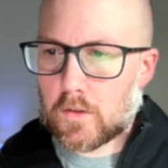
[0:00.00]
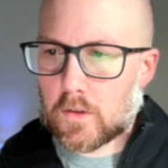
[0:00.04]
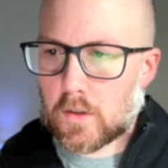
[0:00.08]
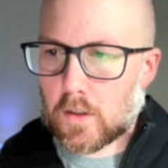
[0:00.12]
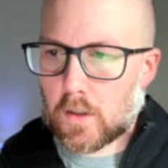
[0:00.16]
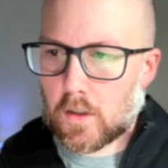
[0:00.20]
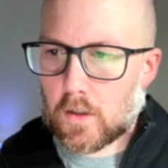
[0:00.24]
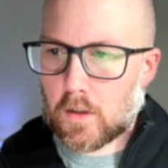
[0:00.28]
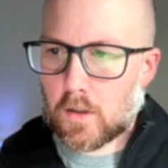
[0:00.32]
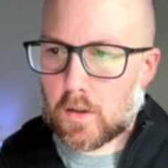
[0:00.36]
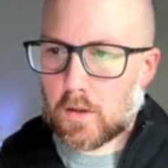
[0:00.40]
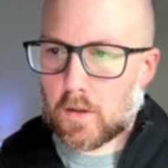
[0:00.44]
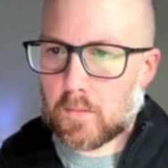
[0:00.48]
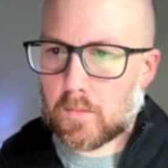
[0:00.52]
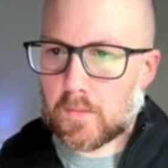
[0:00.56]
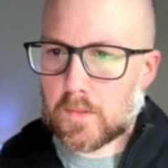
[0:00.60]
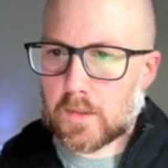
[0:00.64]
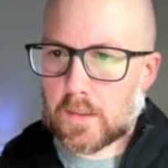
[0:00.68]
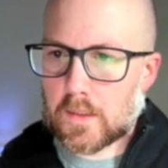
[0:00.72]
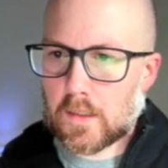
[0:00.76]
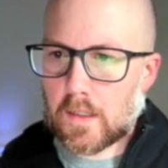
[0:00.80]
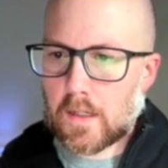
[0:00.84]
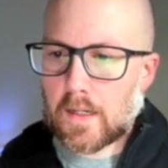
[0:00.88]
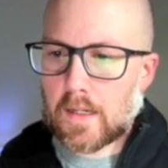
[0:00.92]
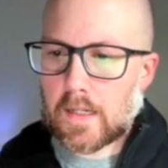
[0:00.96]

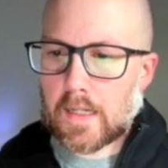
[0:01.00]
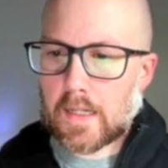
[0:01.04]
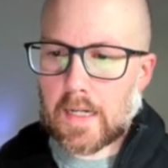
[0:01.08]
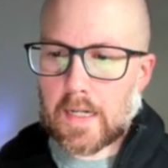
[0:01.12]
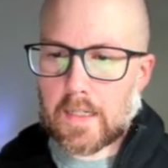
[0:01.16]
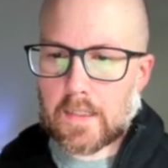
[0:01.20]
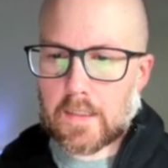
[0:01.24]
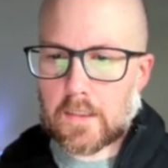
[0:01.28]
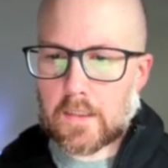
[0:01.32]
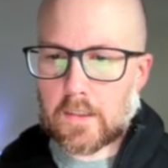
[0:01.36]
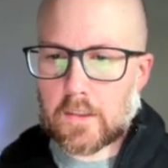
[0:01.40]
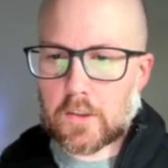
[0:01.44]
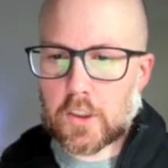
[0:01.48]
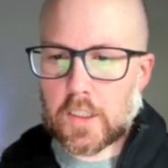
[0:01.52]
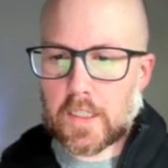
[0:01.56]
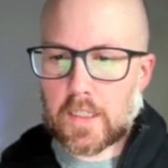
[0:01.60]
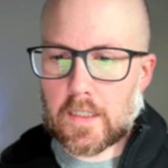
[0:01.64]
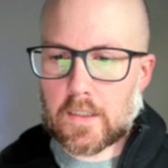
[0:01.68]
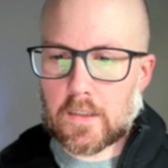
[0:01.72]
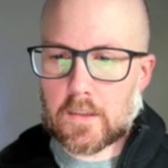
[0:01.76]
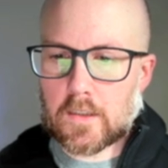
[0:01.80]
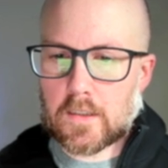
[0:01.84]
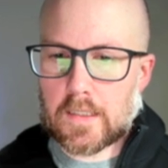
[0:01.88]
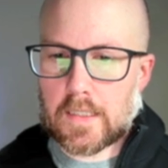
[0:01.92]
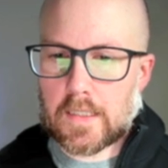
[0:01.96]
terms kind of
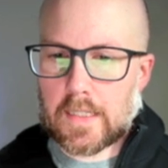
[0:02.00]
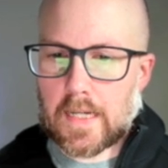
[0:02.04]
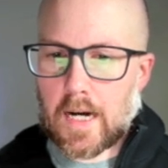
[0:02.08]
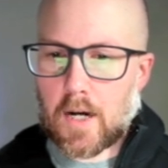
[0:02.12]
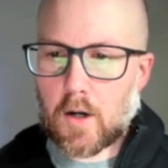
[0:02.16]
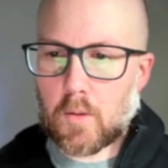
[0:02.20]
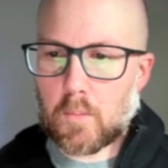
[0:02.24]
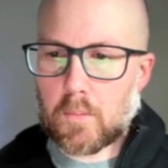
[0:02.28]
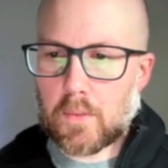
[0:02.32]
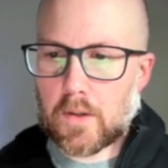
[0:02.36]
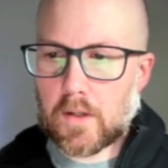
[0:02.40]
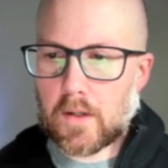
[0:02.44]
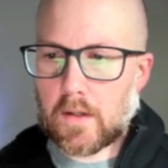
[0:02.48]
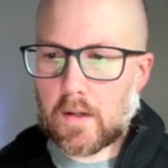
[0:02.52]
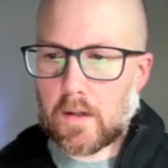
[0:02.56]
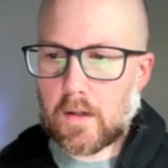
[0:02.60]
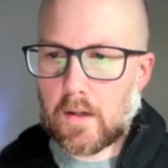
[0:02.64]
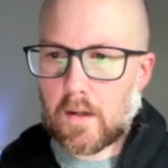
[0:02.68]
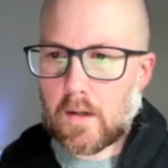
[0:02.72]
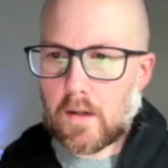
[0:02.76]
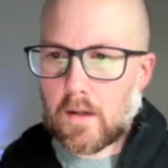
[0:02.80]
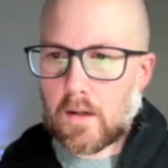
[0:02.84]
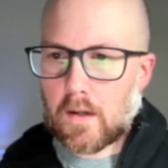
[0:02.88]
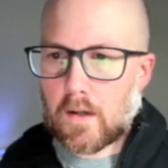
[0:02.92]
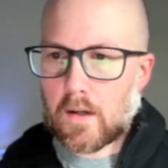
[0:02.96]
change the output
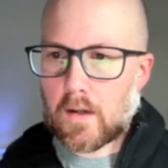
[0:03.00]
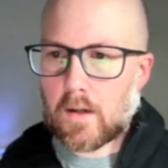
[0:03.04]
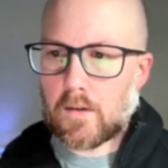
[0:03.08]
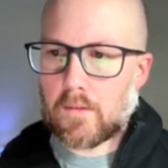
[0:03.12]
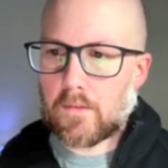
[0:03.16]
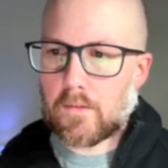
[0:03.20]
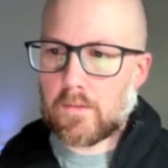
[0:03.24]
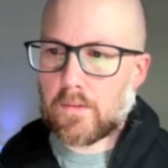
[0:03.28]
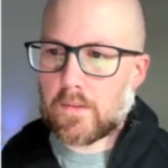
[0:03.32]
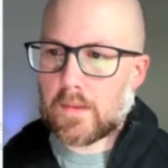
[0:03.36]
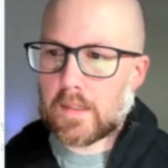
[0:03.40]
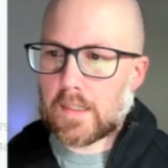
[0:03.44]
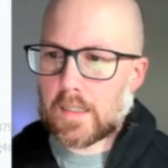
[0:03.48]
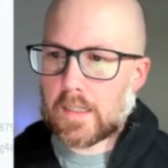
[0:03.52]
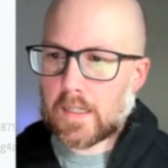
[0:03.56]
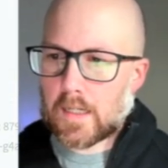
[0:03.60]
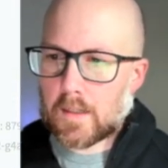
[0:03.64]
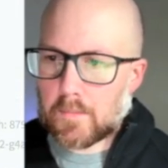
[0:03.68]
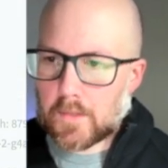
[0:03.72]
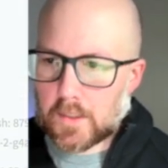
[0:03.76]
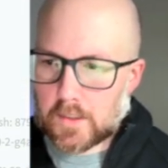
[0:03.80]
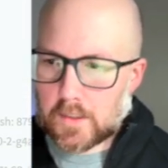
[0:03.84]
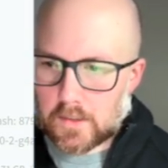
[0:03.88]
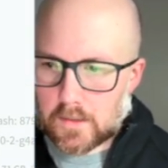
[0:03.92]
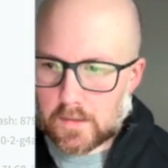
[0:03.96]
of the
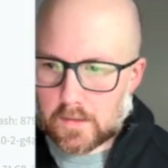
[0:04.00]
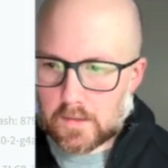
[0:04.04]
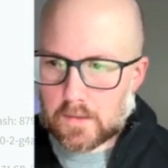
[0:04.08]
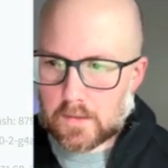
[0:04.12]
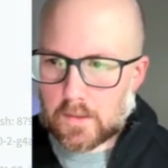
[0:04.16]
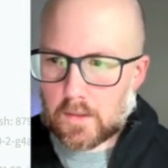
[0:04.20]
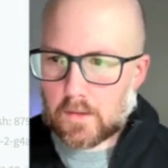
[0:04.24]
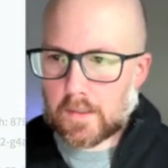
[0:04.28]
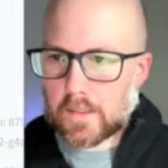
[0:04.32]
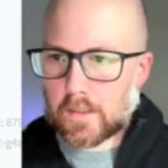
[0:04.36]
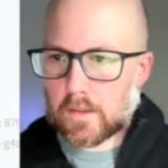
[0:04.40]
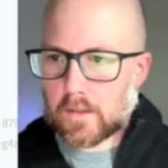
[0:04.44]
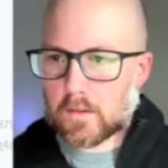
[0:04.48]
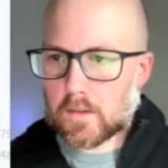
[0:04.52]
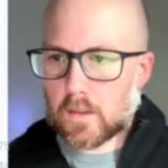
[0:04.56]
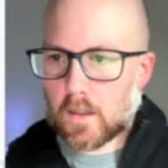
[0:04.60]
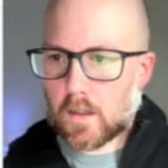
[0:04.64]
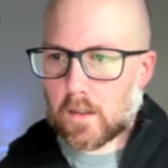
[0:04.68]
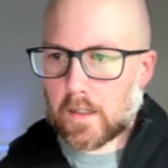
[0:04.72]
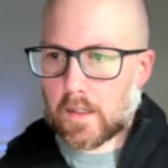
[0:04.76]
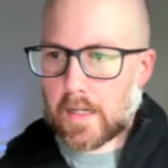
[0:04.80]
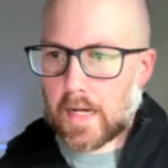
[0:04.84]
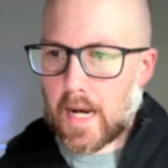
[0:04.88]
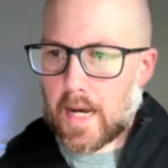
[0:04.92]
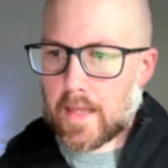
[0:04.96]
images. So here's our
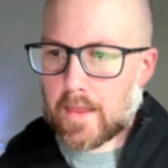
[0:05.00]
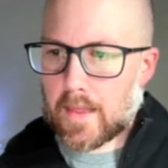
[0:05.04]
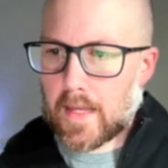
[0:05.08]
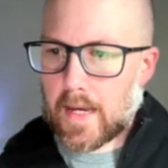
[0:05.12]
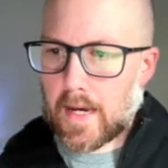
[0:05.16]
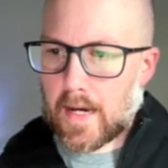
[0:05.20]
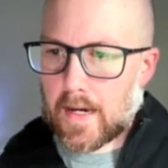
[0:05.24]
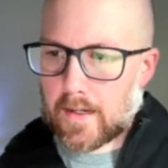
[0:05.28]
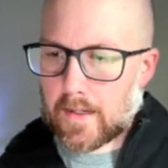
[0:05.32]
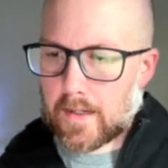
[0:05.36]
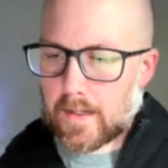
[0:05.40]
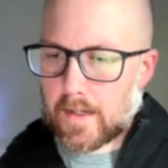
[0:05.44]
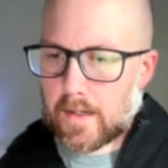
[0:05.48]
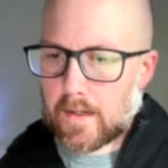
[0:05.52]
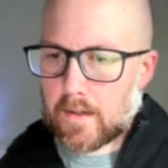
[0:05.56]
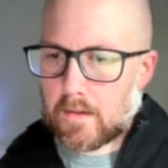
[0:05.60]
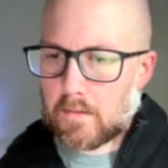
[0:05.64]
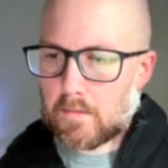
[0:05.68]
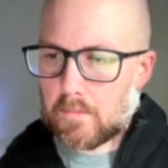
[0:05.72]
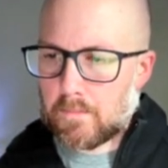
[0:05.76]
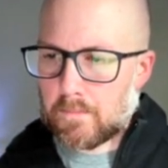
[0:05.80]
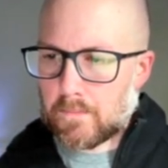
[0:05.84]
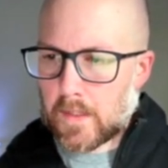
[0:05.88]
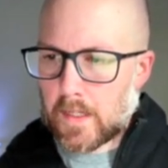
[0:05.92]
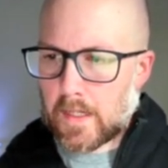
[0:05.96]
cat in the hat again.
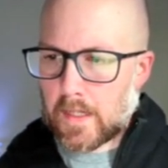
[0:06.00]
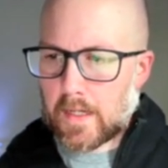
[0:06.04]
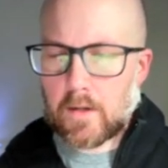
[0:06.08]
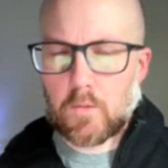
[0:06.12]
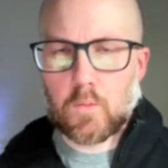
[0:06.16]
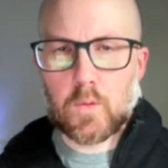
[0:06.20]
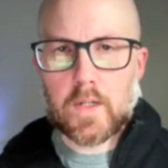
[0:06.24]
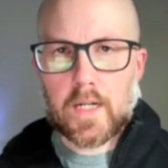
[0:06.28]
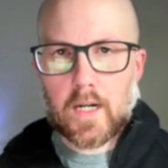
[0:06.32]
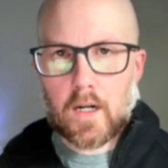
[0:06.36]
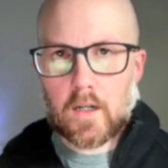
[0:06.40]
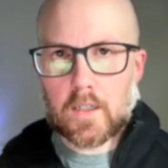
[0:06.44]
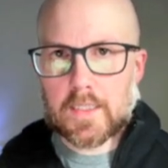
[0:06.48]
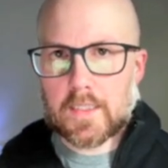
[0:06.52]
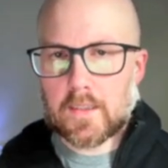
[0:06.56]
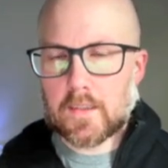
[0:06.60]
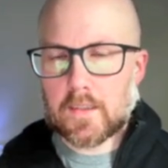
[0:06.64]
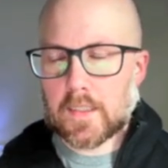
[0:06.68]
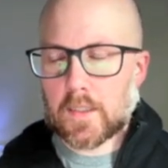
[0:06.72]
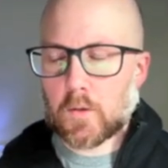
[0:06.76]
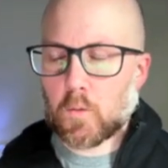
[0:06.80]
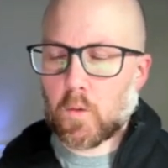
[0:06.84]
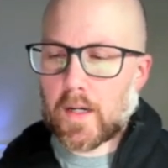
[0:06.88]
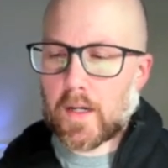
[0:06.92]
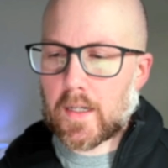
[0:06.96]
And we are
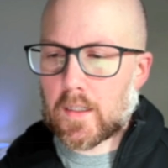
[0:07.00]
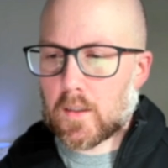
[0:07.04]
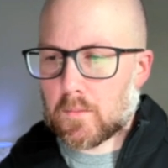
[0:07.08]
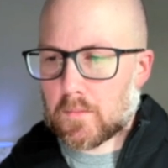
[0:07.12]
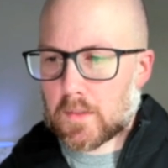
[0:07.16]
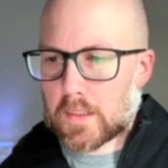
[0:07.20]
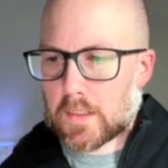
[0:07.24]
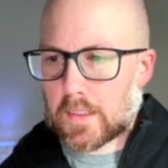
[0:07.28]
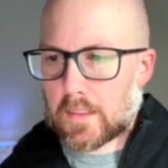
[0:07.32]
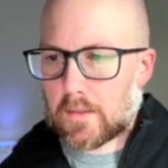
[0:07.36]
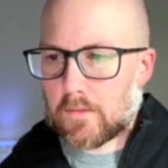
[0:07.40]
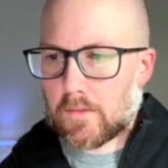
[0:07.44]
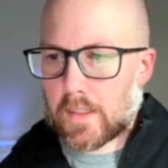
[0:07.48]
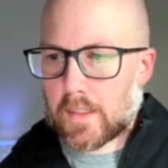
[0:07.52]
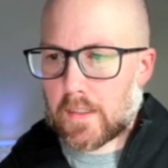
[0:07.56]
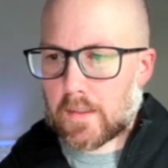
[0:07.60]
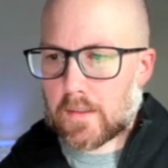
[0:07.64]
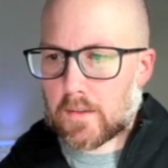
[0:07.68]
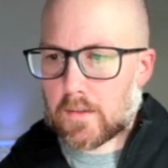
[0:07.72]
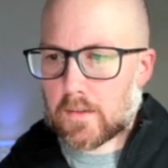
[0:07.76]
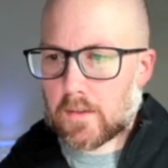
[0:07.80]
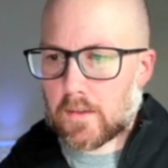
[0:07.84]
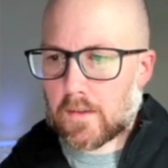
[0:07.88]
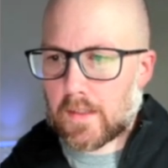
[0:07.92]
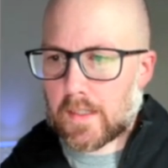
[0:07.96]
using random seed
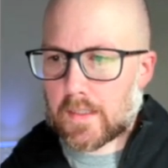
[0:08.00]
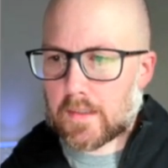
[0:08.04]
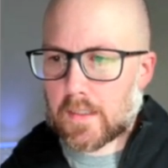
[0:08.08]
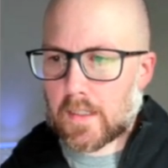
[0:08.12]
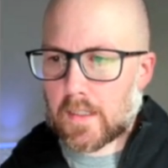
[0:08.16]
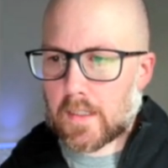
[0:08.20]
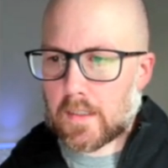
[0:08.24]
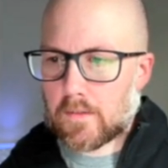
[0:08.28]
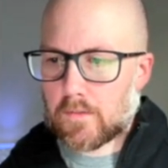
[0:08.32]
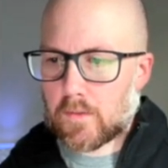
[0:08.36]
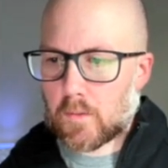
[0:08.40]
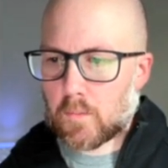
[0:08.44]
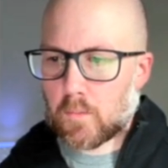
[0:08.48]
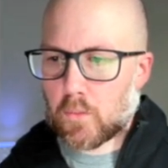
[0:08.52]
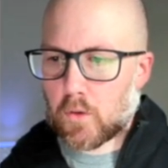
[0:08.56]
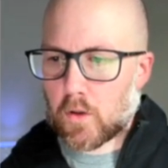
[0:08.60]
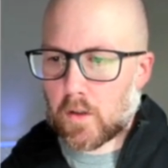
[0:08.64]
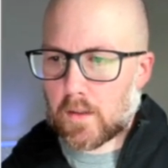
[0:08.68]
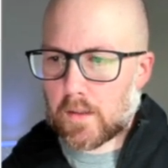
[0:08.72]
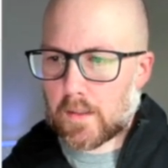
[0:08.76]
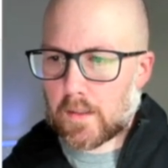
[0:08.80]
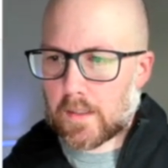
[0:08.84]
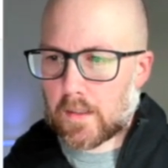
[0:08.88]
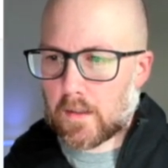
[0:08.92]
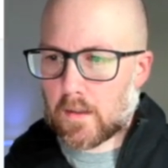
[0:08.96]
values, so that's kind of
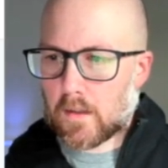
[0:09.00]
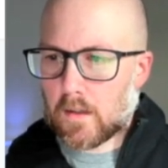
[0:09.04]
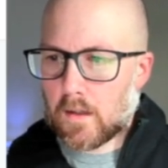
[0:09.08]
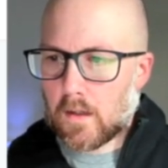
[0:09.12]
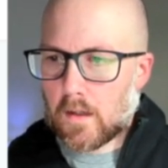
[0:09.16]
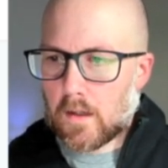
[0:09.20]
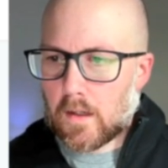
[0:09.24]
important here.